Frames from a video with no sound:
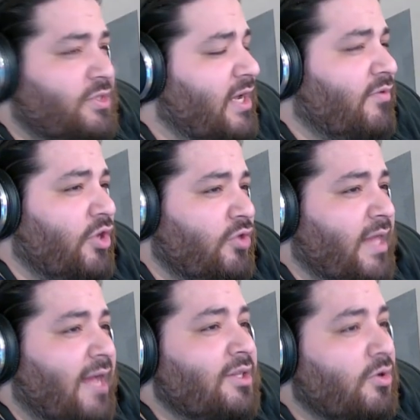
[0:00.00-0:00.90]
whichever you
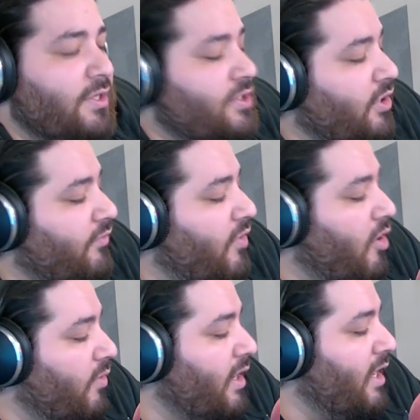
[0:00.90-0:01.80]
download into your
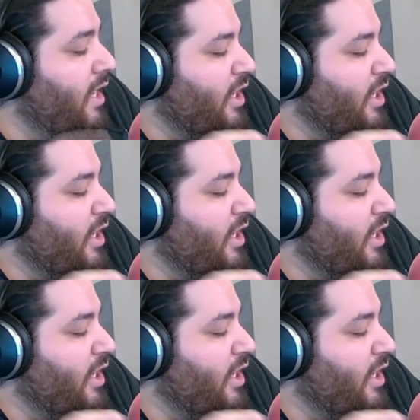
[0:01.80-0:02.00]
phone,